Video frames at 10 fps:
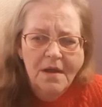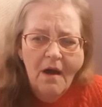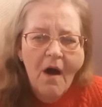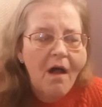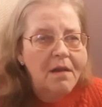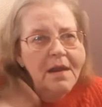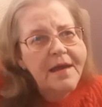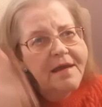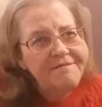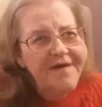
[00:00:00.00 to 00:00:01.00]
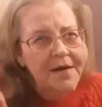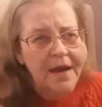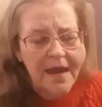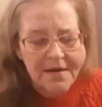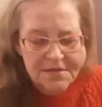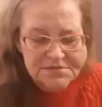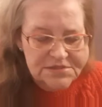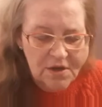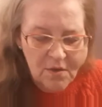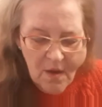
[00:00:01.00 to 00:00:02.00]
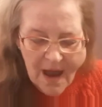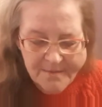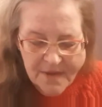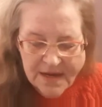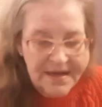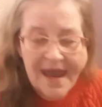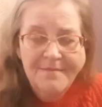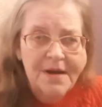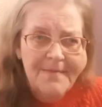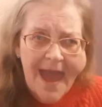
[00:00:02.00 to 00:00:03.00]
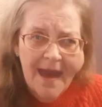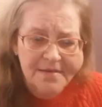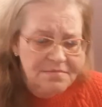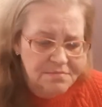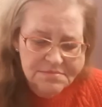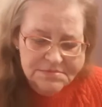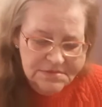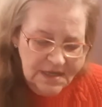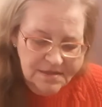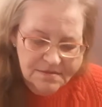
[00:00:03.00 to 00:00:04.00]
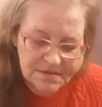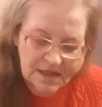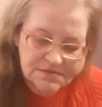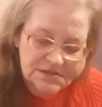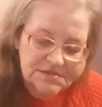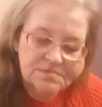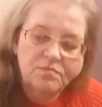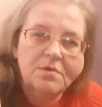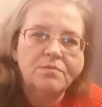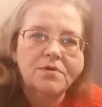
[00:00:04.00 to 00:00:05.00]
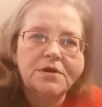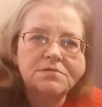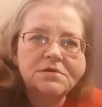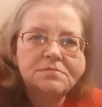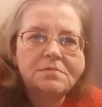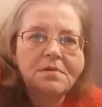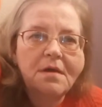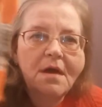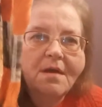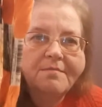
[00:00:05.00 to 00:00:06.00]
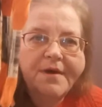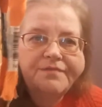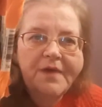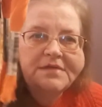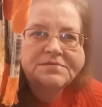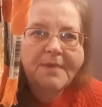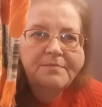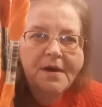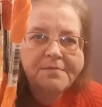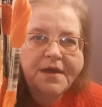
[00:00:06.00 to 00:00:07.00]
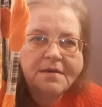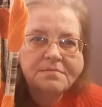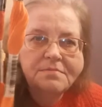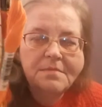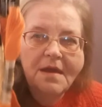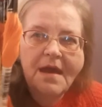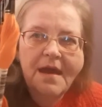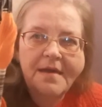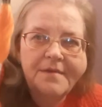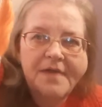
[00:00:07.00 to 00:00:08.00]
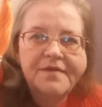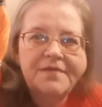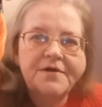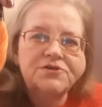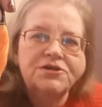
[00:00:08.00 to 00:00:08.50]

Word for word: all in variegated. So I, and it came in a bag. That that's what we're using. But that's my pumpkin, and I think there's a